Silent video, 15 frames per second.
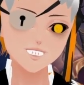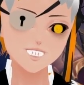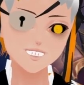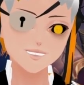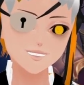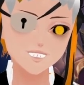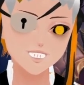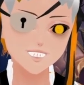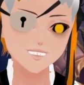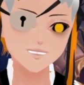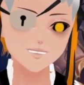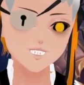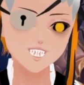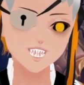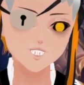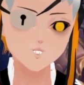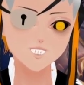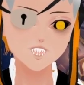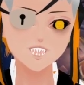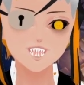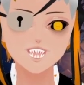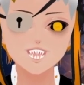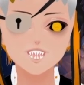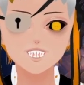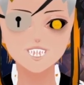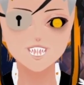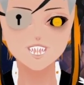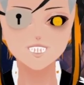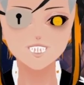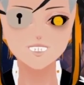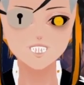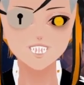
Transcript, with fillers: example of why I would want a Battleground